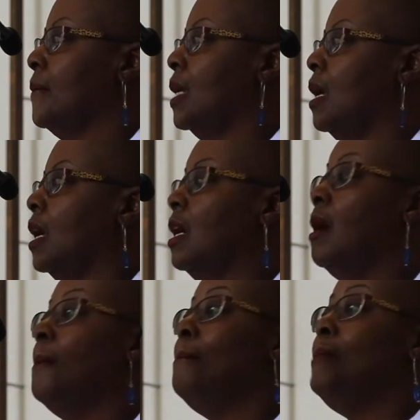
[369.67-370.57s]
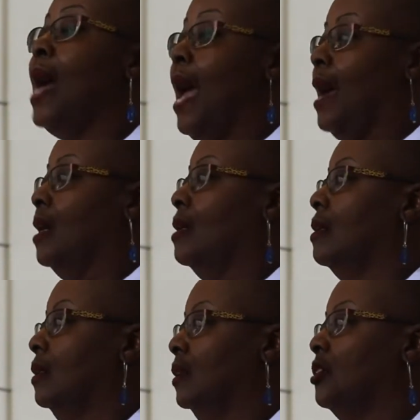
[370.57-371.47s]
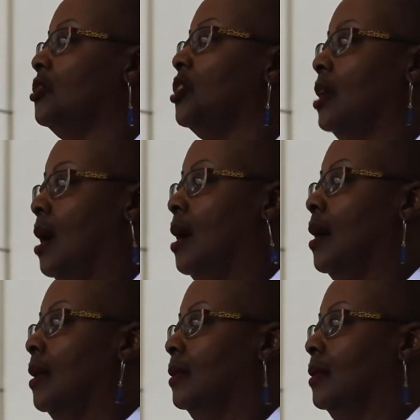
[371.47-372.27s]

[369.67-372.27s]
and come back to God.